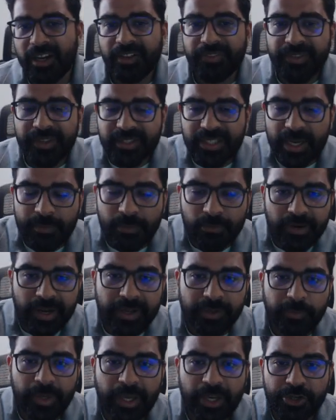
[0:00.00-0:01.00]
This time
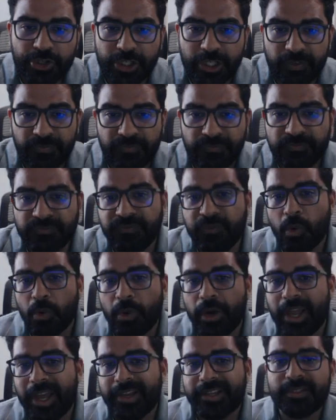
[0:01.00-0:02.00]
around, we actually get
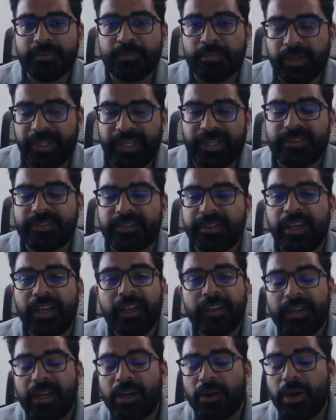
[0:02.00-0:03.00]
4x plants.
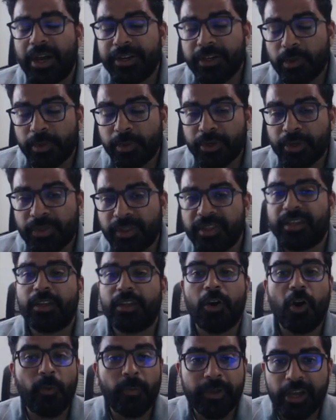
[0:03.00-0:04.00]
Now, I know what you're thinking,
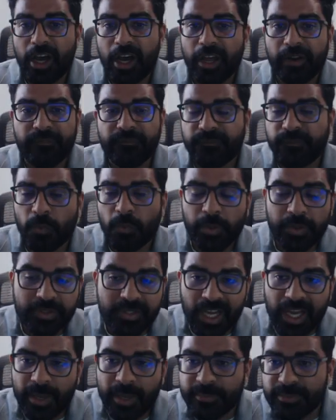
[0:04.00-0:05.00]
oh my God, 4
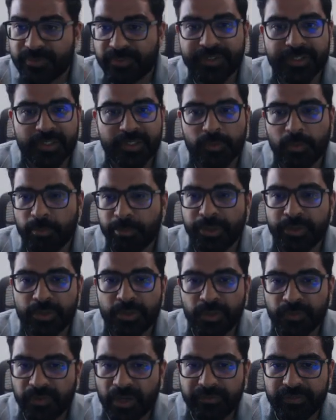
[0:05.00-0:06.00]
times versus
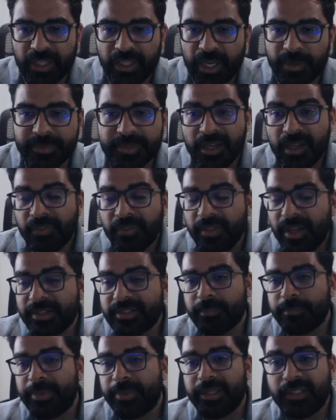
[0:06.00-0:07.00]
1.25 times. That's
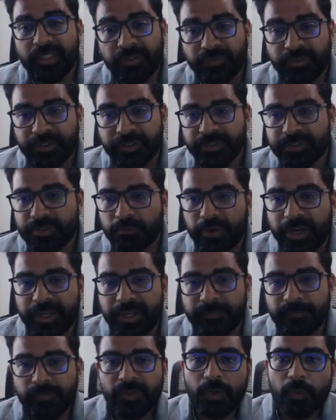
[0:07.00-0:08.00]
a big difference,
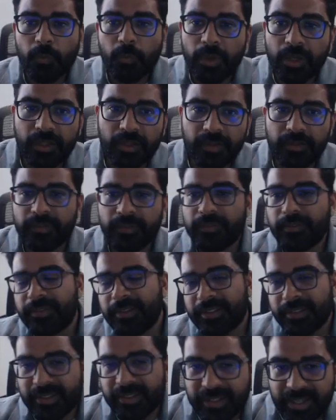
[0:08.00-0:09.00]
right? Well,
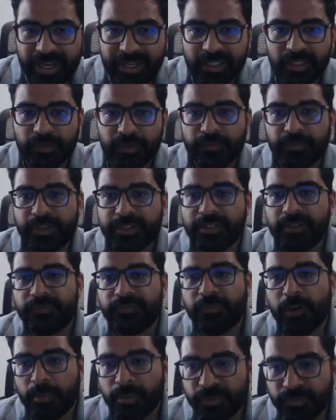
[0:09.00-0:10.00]
kind of, because in
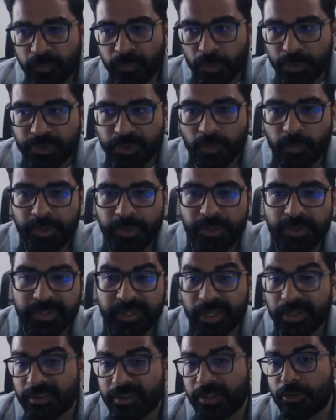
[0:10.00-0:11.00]
Farmer's Fortune, we used to
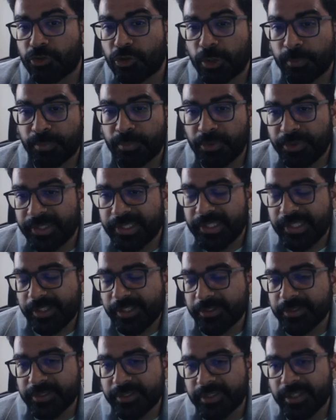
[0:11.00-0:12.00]
get triple the
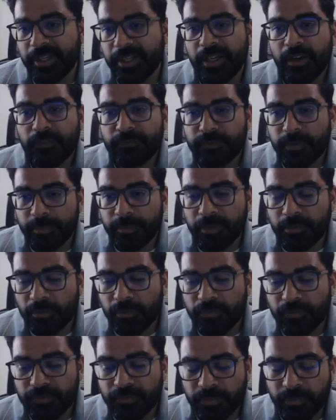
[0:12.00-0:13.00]
yields from
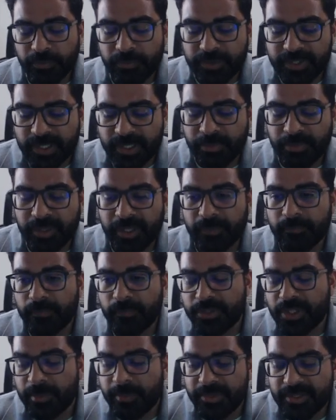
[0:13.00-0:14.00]
the same thing.
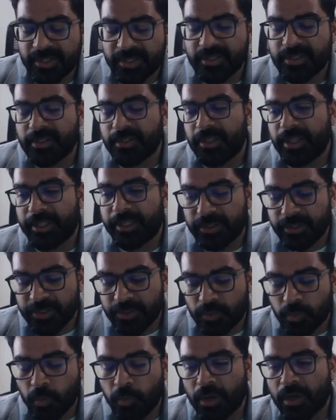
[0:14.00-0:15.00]
So that means it's like
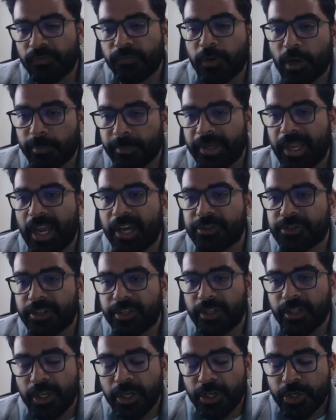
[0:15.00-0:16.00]
just one farming
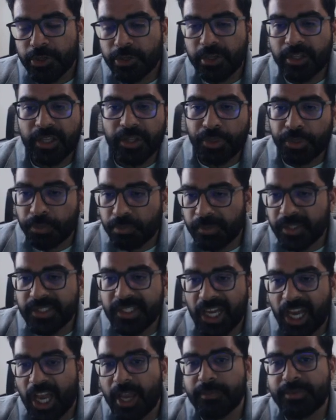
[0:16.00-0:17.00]
action, you're going to get 3
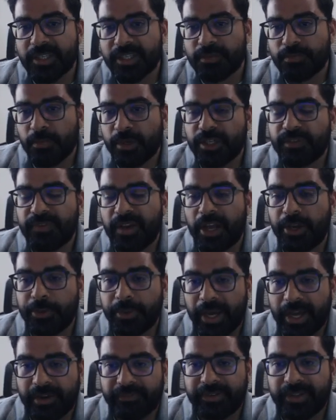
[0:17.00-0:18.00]
times as much value
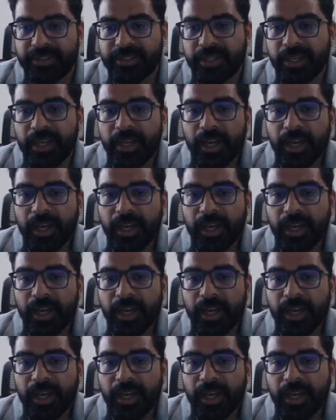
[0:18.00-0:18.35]
out of it.